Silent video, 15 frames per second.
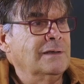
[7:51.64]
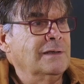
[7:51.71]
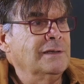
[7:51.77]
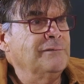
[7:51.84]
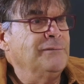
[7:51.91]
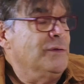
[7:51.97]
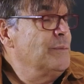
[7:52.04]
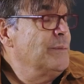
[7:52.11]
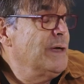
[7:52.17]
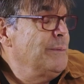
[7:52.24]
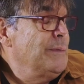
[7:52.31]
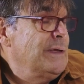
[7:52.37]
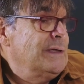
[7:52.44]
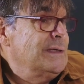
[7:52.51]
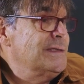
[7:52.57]
if you
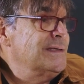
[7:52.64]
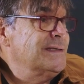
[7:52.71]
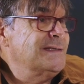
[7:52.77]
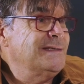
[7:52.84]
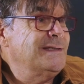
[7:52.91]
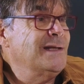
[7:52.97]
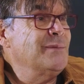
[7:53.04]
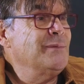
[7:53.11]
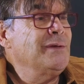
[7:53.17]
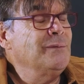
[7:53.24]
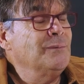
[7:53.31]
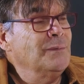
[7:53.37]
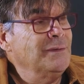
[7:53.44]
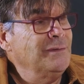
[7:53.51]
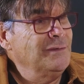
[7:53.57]
maybe can just tell me,
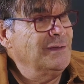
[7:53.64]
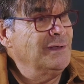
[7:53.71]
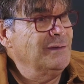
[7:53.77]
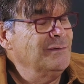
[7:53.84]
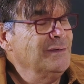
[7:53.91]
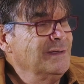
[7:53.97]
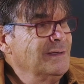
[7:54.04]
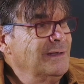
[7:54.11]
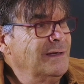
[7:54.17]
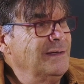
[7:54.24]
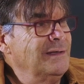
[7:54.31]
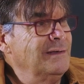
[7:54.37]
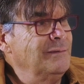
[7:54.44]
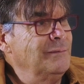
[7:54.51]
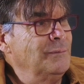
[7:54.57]
you know,
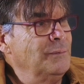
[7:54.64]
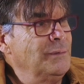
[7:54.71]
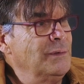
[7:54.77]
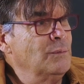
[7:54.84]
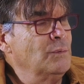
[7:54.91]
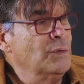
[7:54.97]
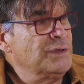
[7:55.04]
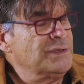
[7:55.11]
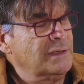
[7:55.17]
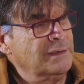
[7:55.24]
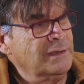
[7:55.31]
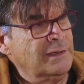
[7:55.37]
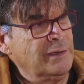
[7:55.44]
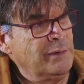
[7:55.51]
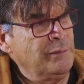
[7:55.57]
the works
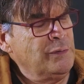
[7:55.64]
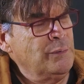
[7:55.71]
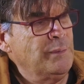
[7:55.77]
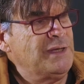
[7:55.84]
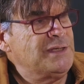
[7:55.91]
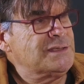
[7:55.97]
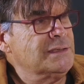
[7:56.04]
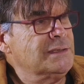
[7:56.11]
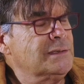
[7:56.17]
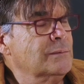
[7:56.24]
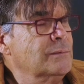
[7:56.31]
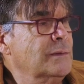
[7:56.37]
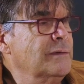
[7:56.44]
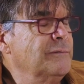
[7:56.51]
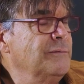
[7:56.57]
you mentioned,
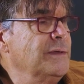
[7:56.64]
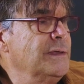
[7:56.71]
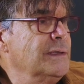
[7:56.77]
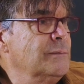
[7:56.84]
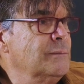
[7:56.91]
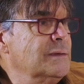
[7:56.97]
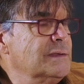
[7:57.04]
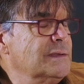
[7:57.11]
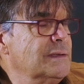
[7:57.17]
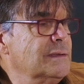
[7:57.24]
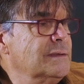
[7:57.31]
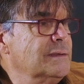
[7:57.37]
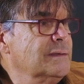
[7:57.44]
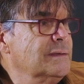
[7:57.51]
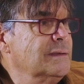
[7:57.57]
I think it was
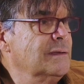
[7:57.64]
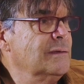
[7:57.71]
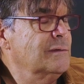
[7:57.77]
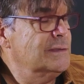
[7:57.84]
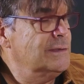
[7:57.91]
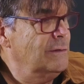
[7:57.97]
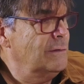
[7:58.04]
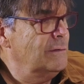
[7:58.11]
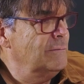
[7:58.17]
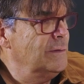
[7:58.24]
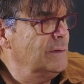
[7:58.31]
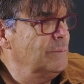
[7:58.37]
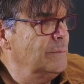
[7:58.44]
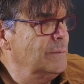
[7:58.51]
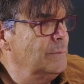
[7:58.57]
the last
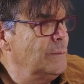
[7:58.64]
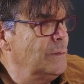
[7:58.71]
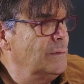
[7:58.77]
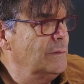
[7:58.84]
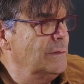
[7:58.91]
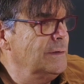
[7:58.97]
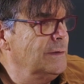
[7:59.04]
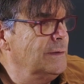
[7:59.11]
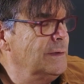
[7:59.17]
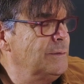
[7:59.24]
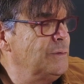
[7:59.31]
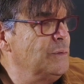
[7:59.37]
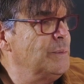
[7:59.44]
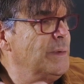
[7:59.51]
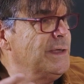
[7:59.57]
album, well, the
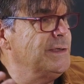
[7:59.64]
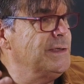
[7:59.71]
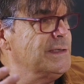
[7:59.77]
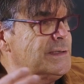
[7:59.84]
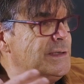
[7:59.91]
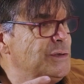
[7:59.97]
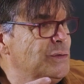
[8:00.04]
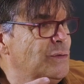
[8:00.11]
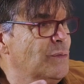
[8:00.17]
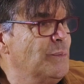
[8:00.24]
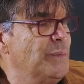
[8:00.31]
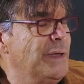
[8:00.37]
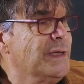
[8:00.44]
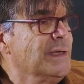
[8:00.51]
two paintings that you compared.